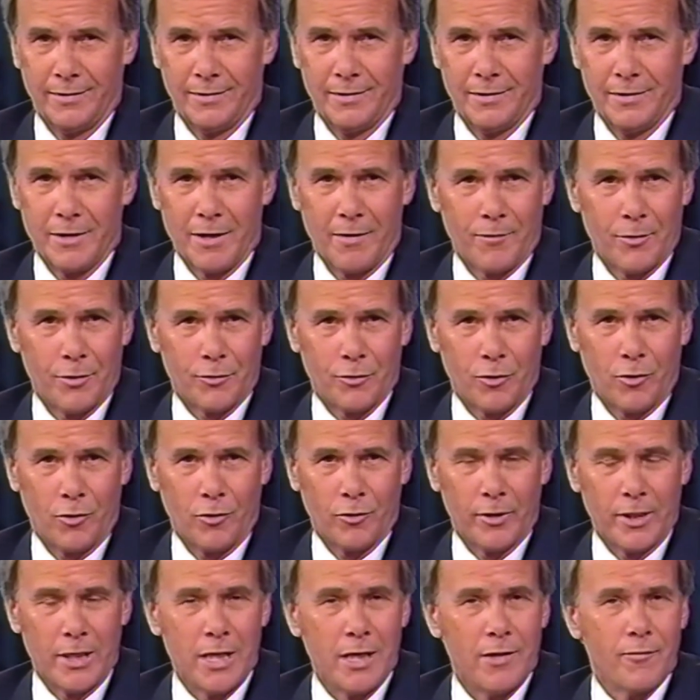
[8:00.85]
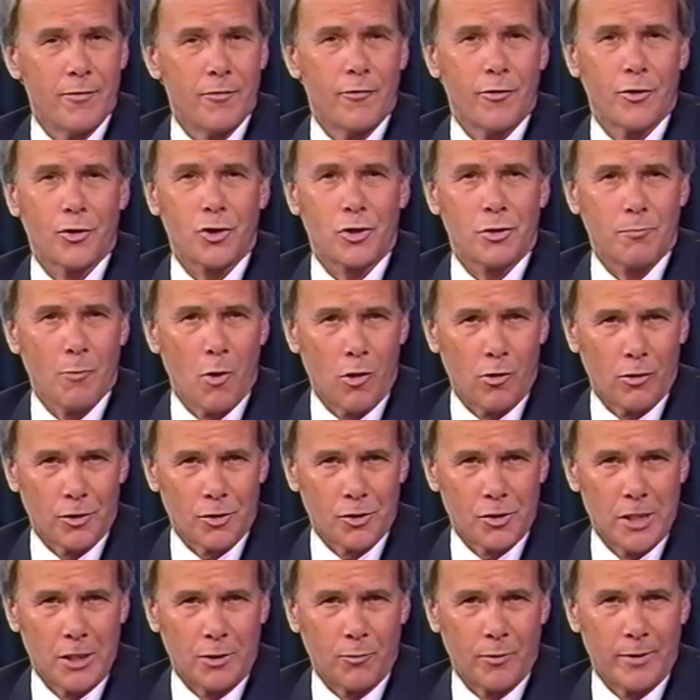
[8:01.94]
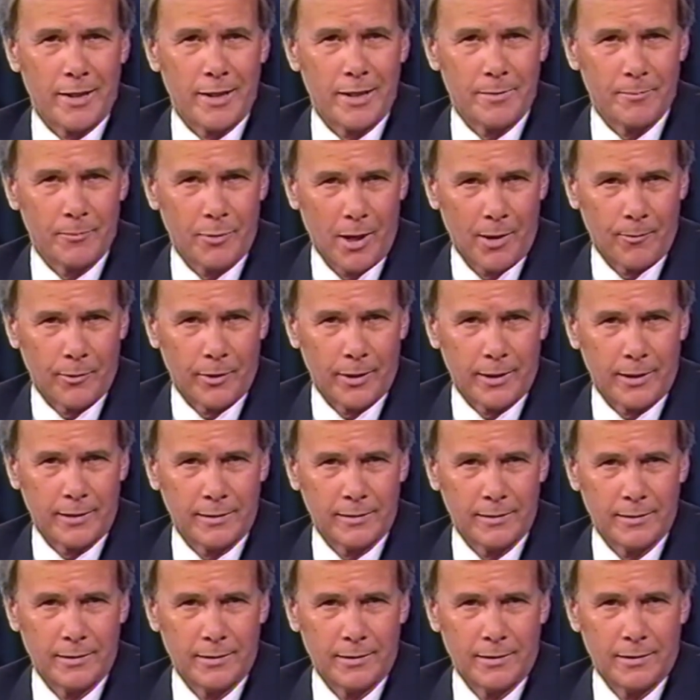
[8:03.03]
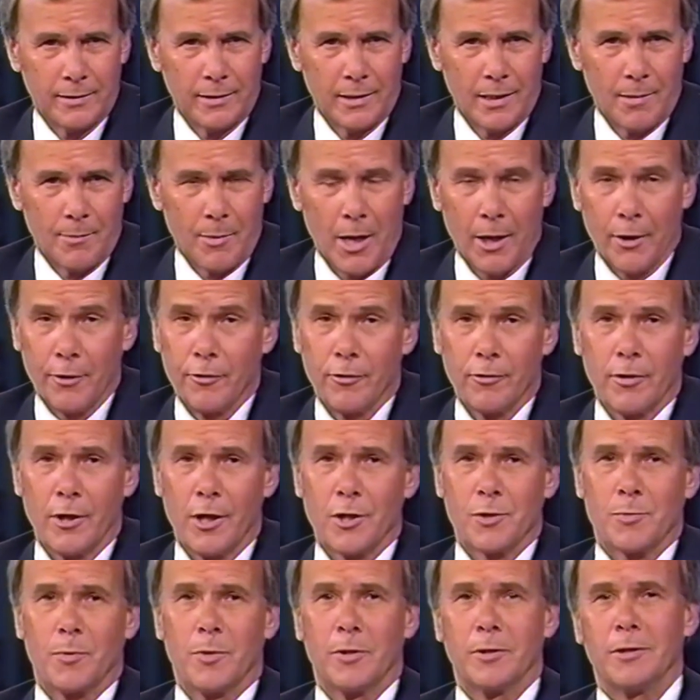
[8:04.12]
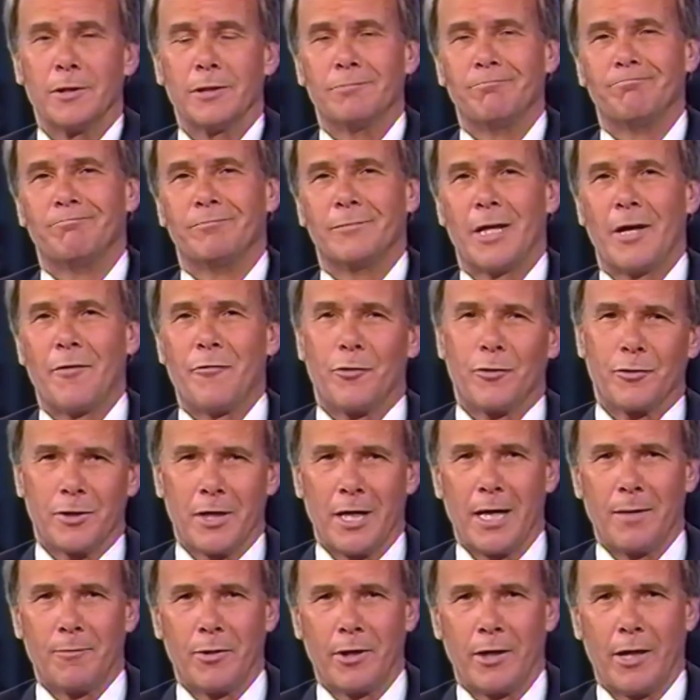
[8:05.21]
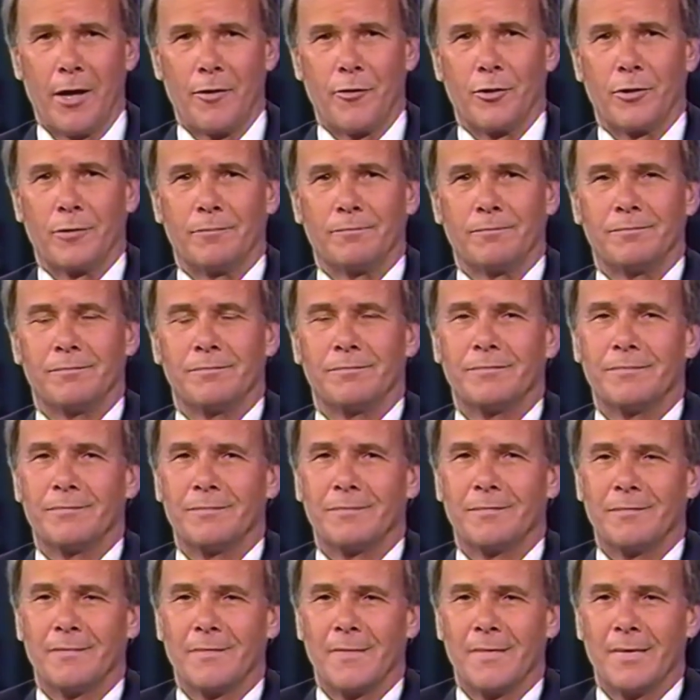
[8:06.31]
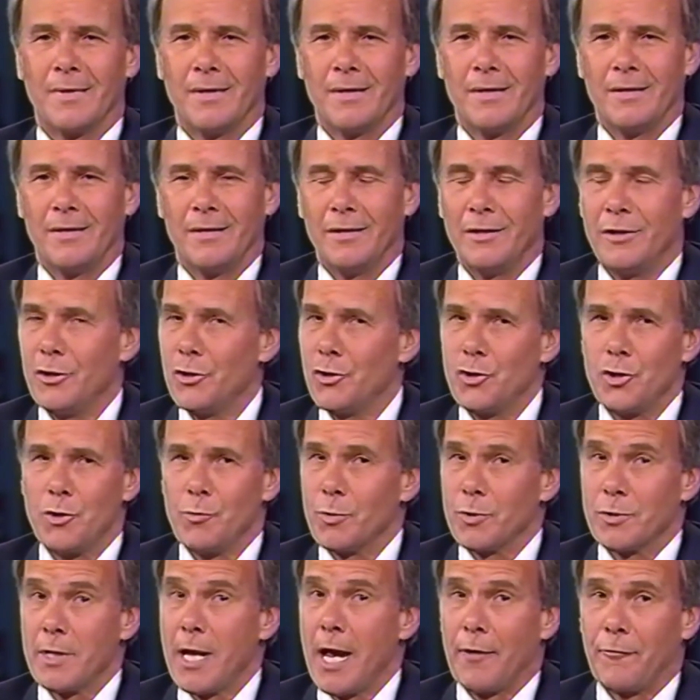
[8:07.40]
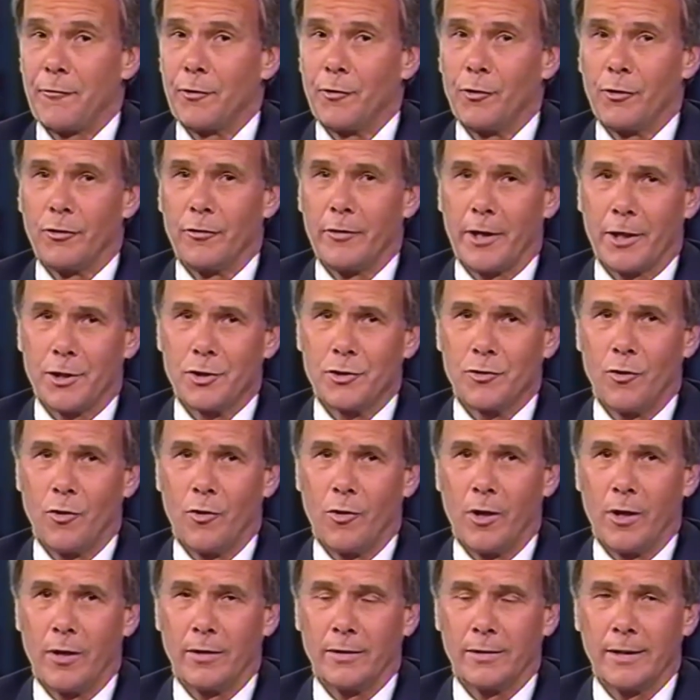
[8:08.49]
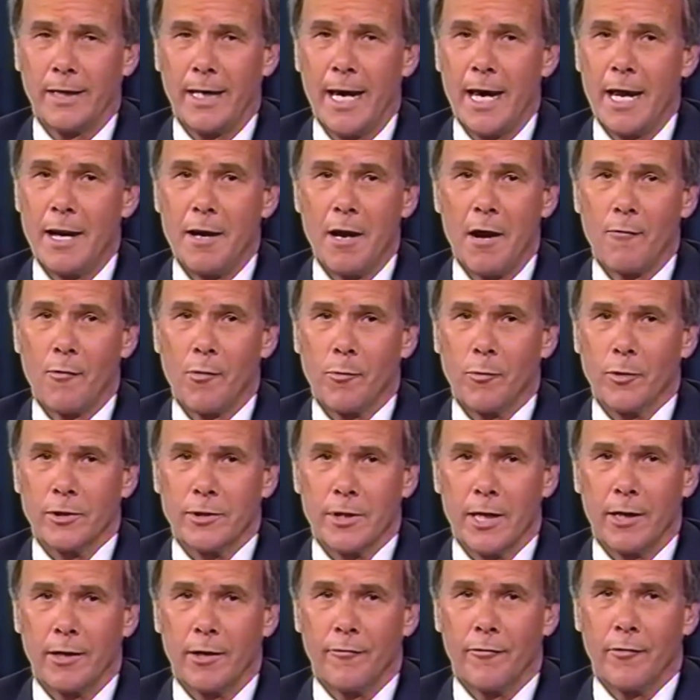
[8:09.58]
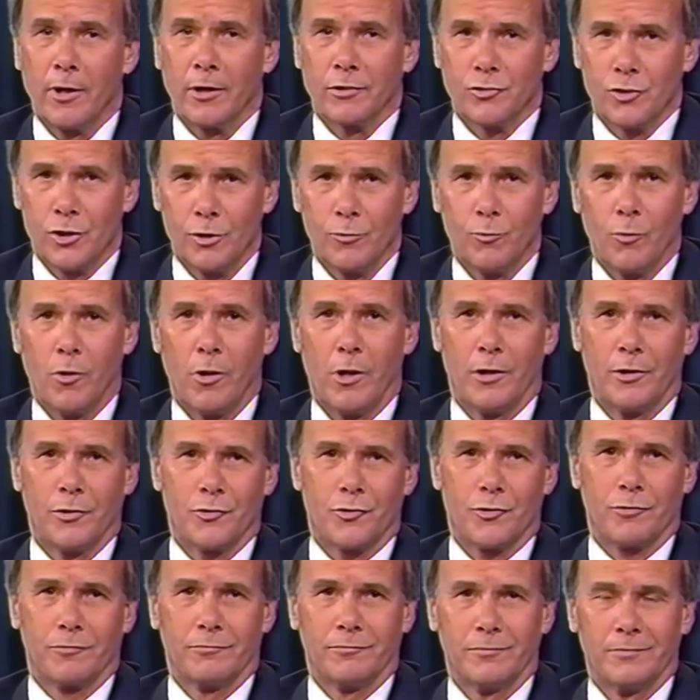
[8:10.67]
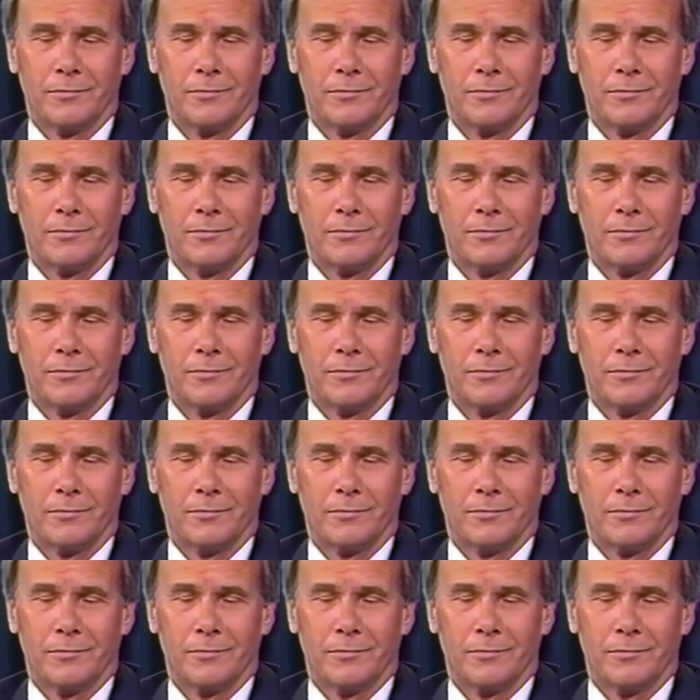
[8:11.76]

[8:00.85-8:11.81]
never told even the smallest secret in public about her husband and their time together. She was not the girl next door and never pretended that she was.